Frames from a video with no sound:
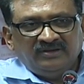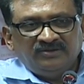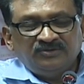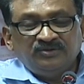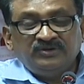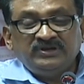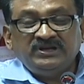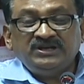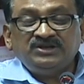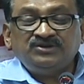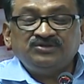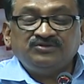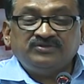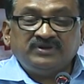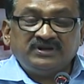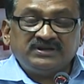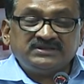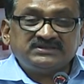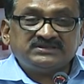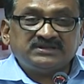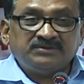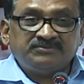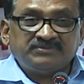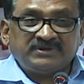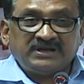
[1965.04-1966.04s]
you need to
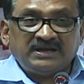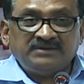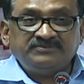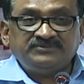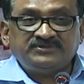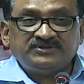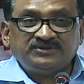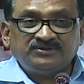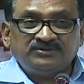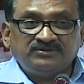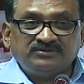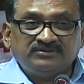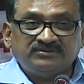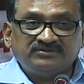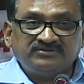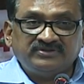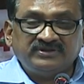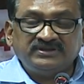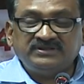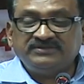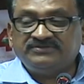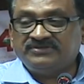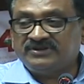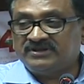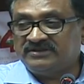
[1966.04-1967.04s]
work sometimes, you know,
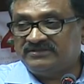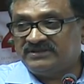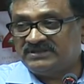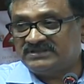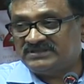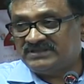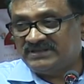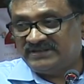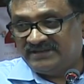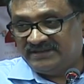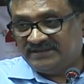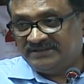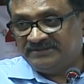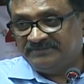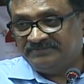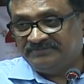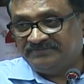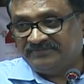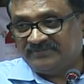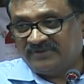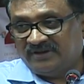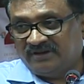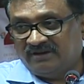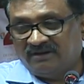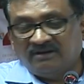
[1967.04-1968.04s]
24 hours a day,
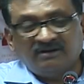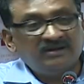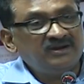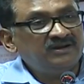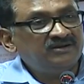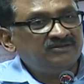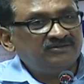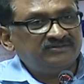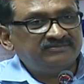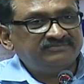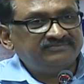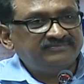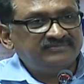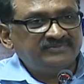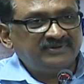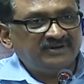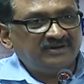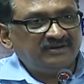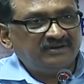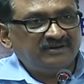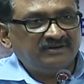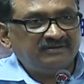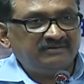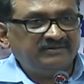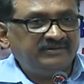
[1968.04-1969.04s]
or, you know,
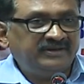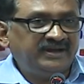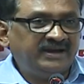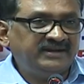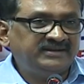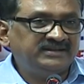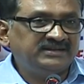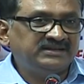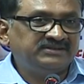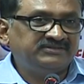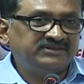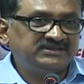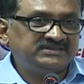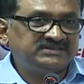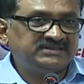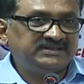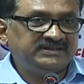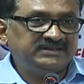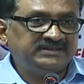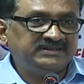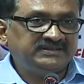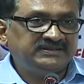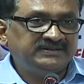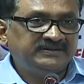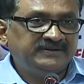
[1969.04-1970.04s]
18 hours a
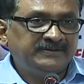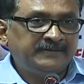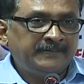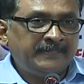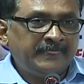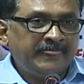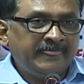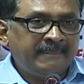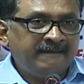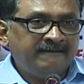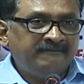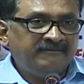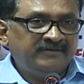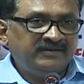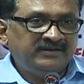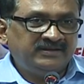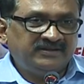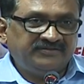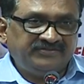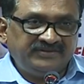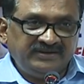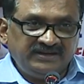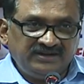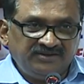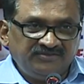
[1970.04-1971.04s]
day in
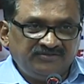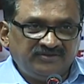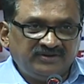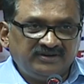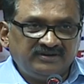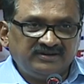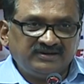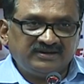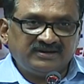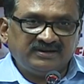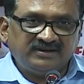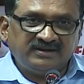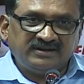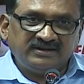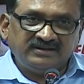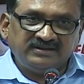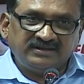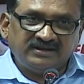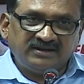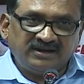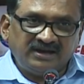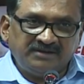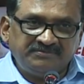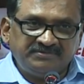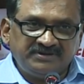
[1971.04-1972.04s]
the field work or in
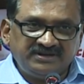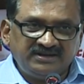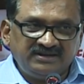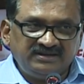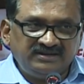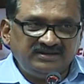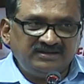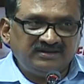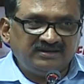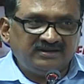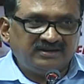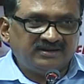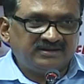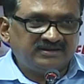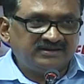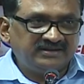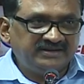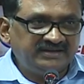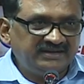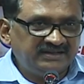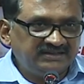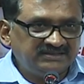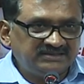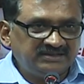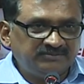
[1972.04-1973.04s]
the library, or
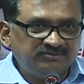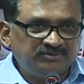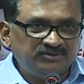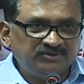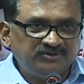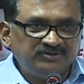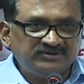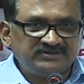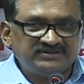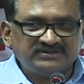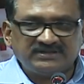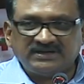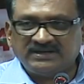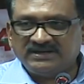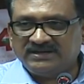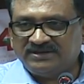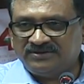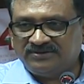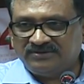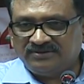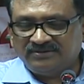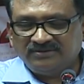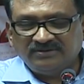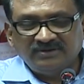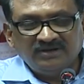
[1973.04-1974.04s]
reading the books and, you
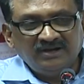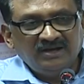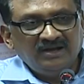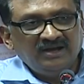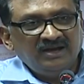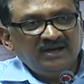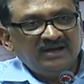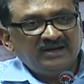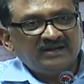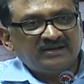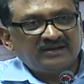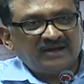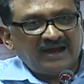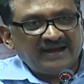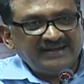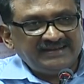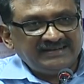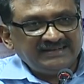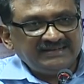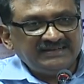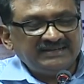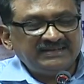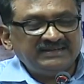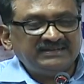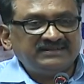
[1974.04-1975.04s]
know,
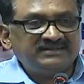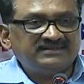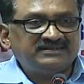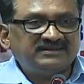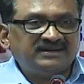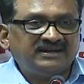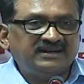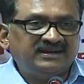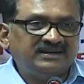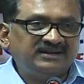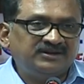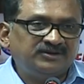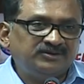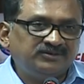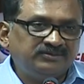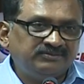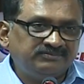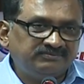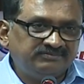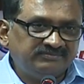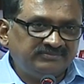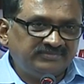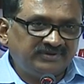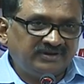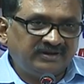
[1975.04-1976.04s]
writing it, and, you
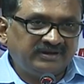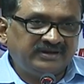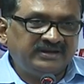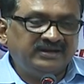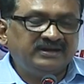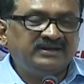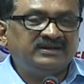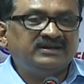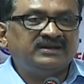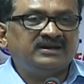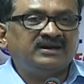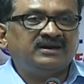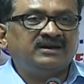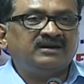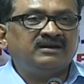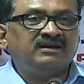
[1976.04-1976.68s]
know, again,